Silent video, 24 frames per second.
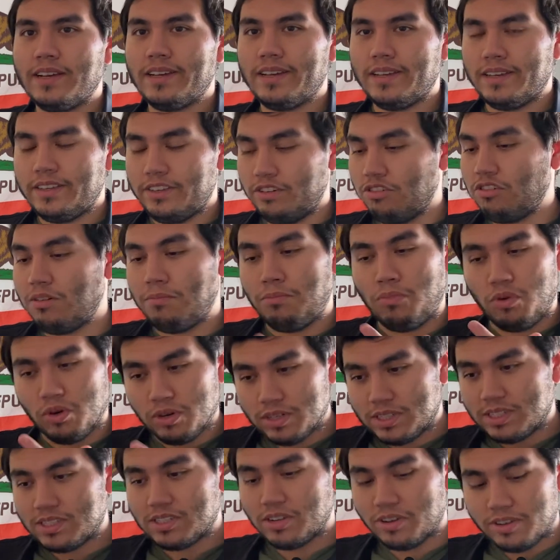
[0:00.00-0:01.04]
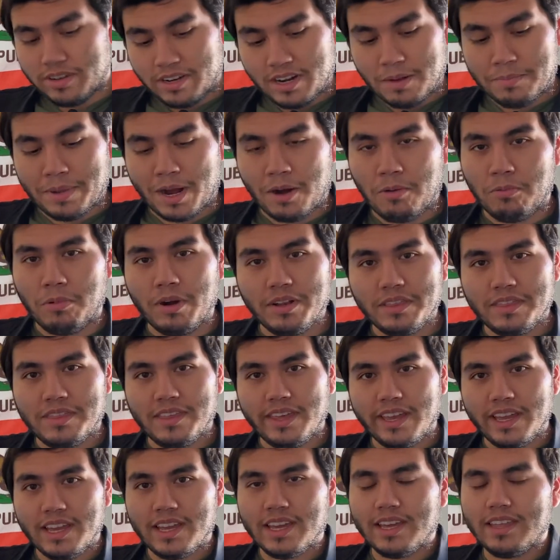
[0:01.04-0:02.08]
You're more certain about one
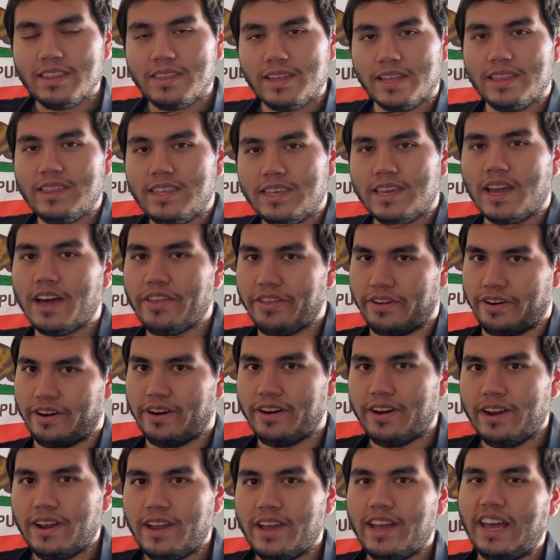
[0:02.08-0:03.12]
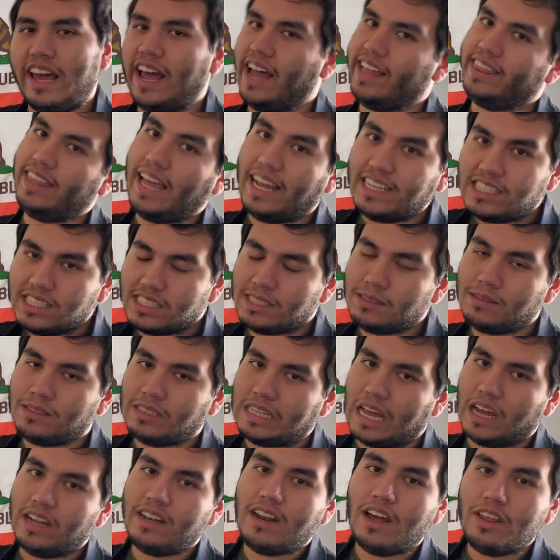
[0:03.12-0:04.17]
thing than the other. And that's
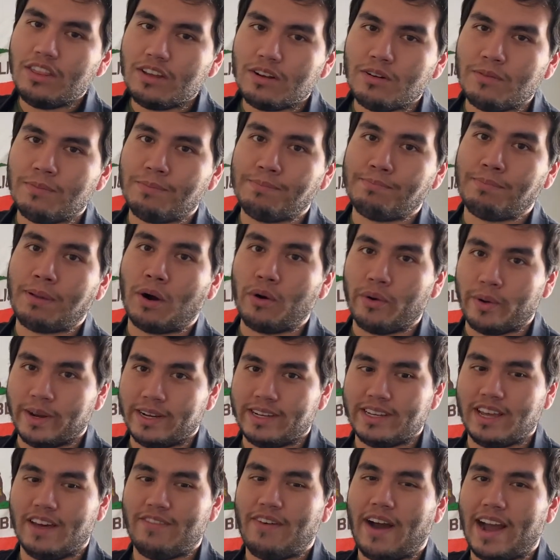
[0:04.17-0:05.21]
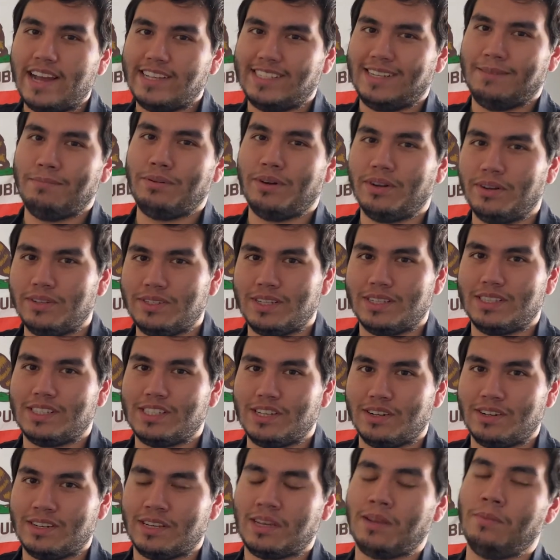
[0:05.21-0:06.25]
another point of Heisenberg's
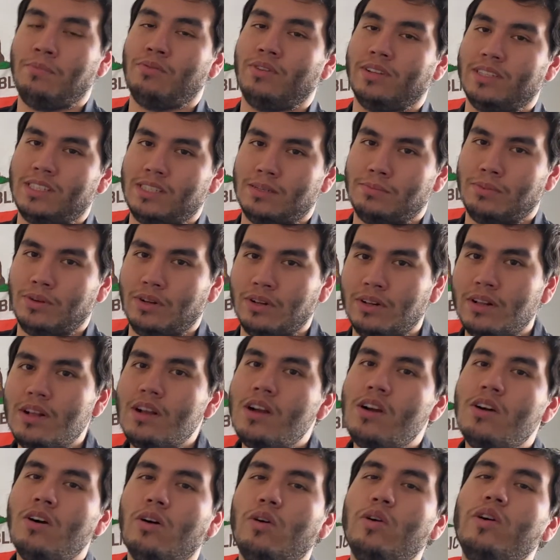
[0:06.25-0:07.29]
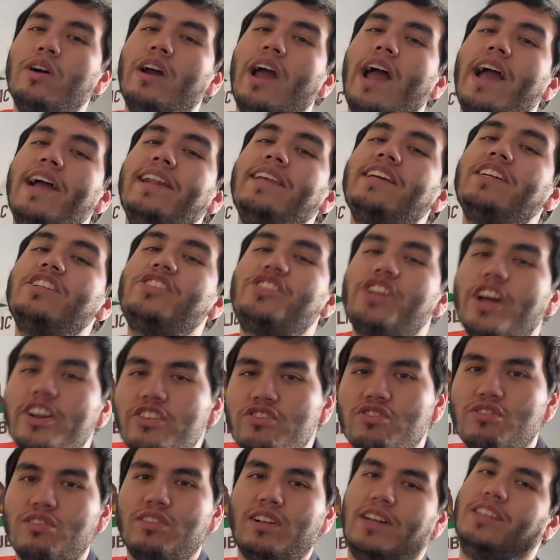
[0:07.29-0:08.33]
uncertainty principle, or any
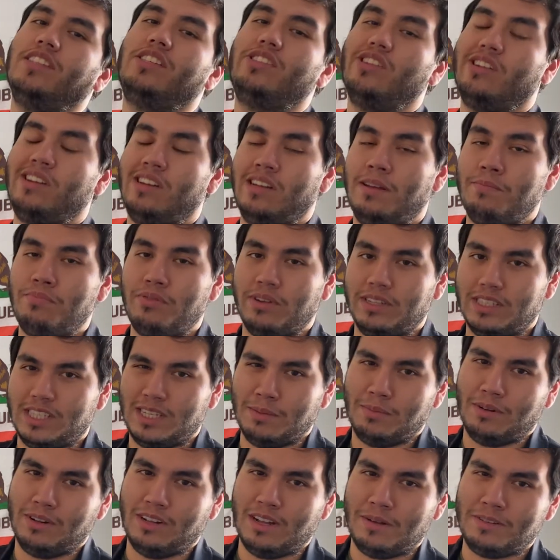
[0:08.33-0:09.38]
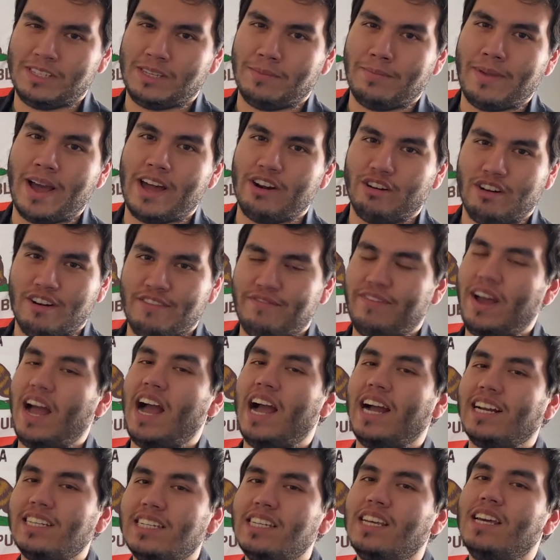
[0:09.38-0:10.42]
general uncertainty principle, as a matter of
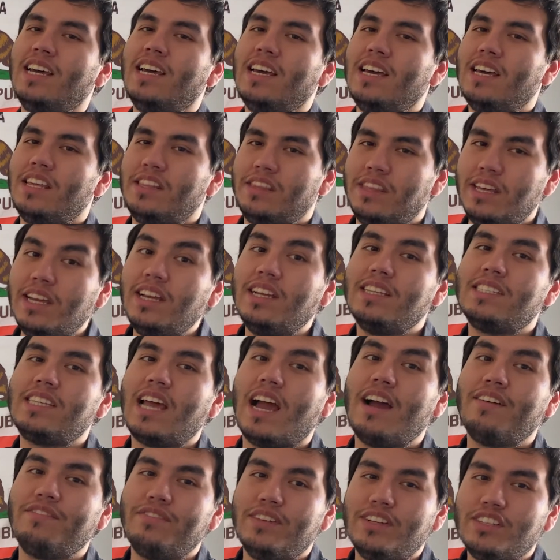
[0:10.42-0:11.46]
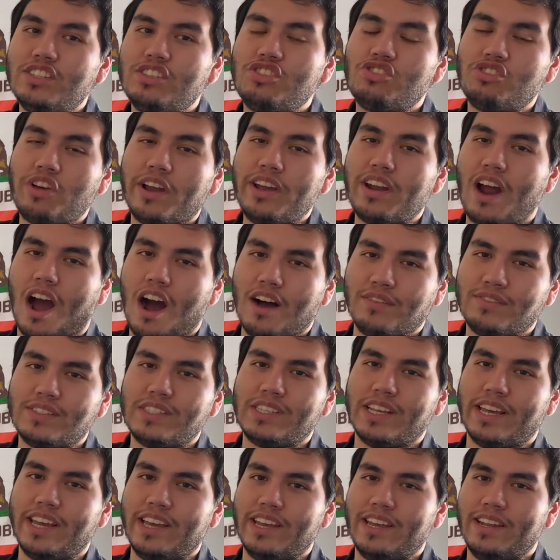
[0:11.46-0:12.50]
fact. Things have these trade-offs
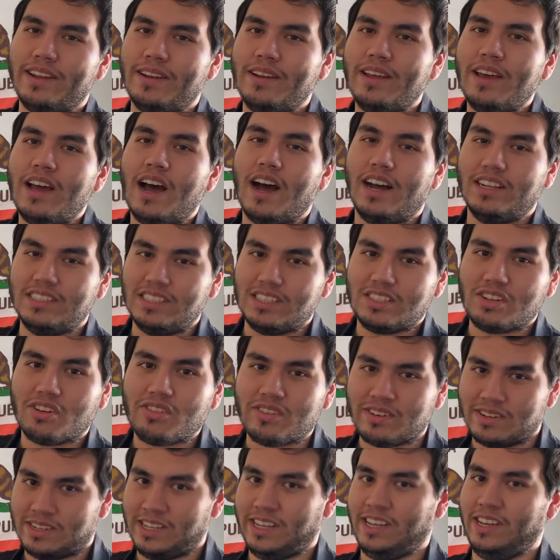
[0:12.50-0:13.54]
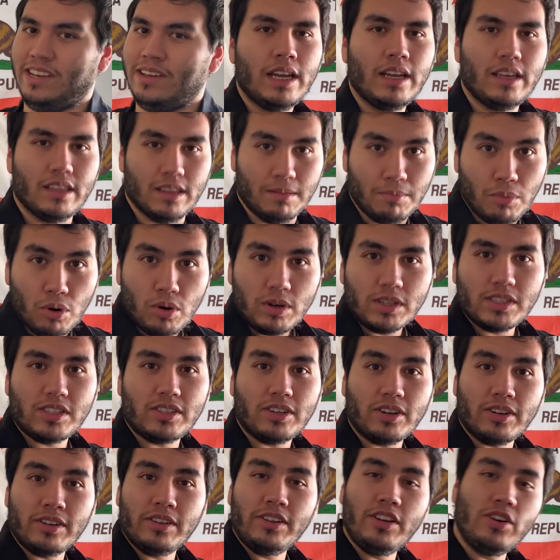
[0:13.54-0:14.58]
in uncertainty. The more
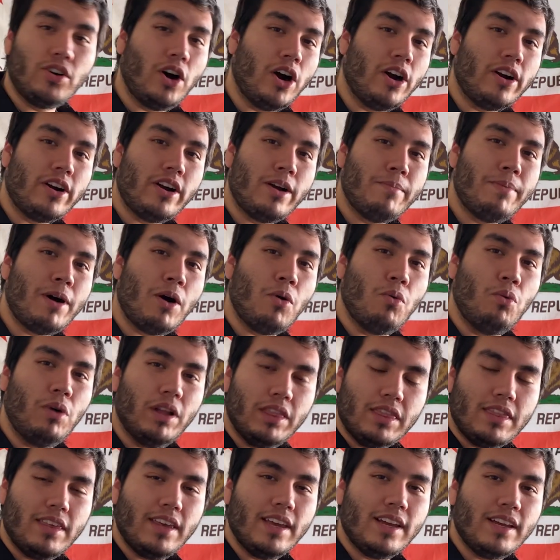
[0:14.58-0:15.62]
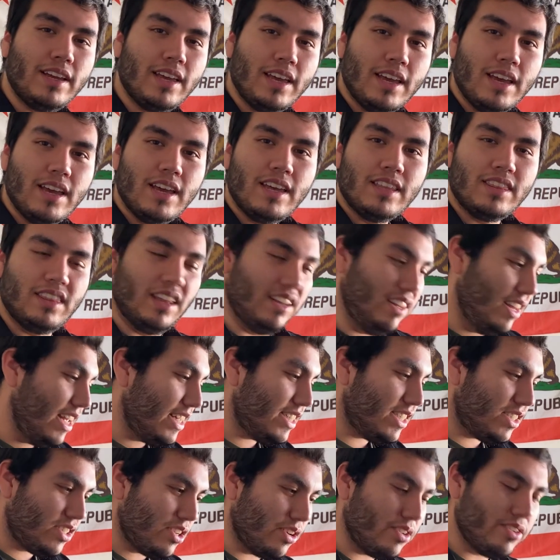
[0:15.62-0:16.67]
certain you are about one thing, the
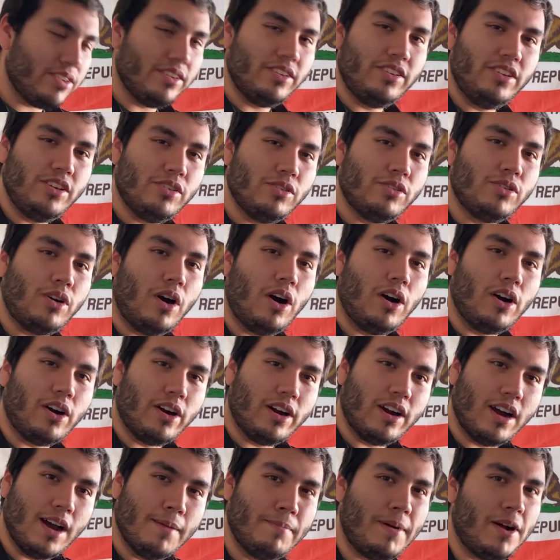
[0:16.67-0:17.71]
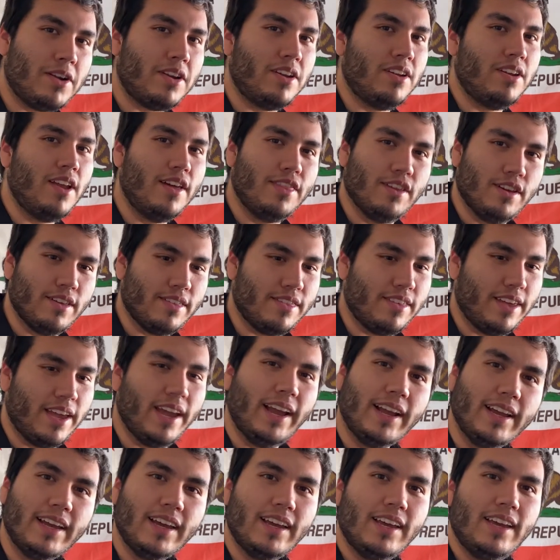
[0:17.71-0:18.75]
less certain you are about another
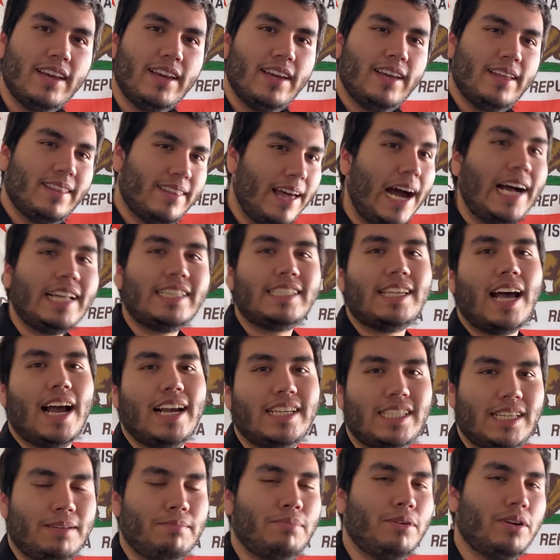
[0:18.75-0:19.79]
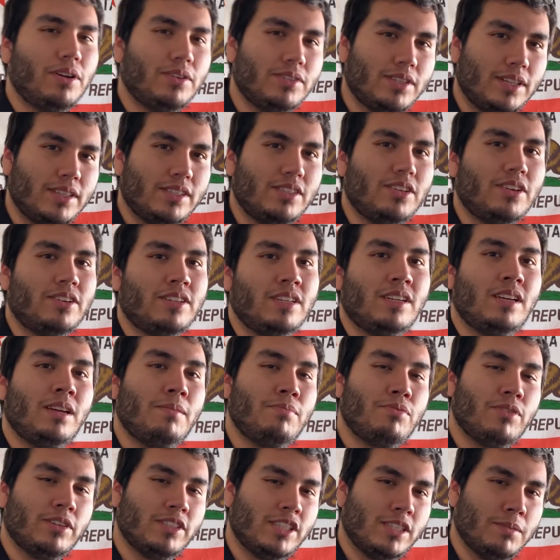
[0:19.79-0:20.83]
thing. That's Heisenberg's uncertainty
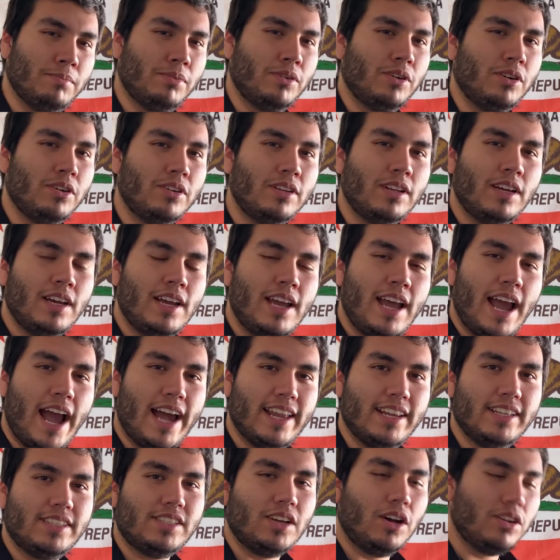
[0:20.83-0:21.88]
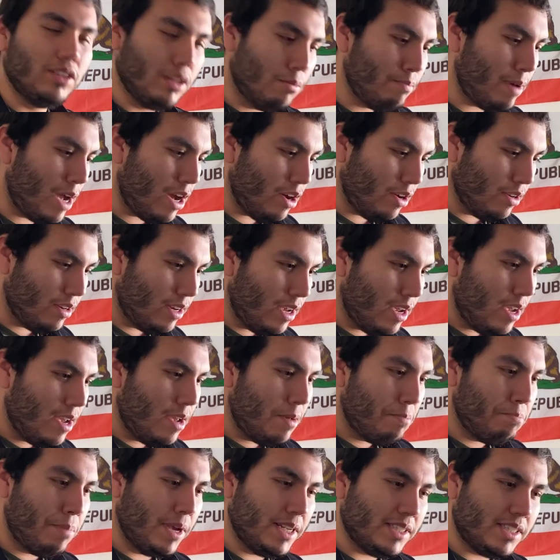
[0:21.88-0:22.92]
principle. And it's all about
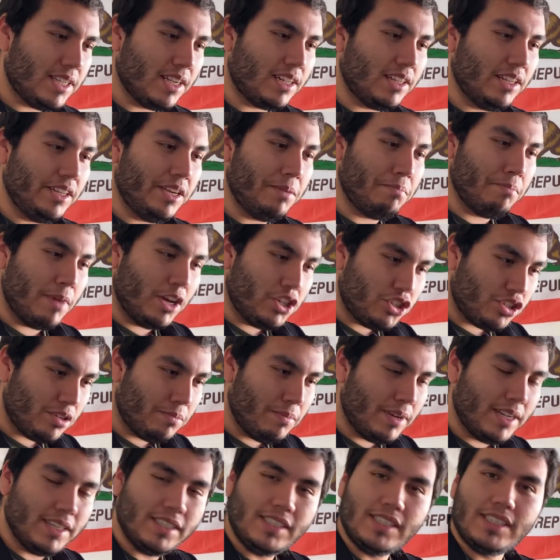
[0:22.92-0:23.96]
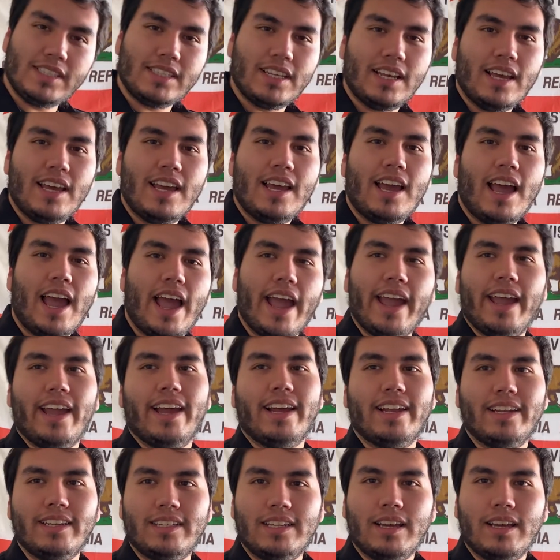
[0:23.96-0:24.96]
basically measurements and